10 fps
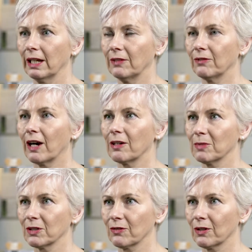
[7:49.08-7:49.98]

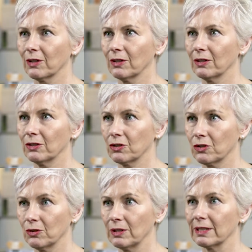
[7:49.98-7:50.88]
environment for
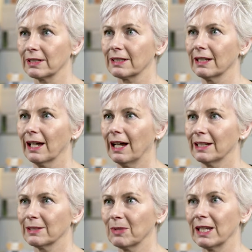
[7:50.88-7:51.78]
students
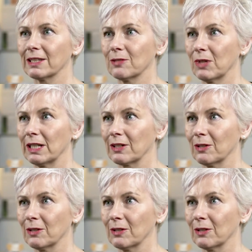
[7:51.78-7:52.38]
as a place to build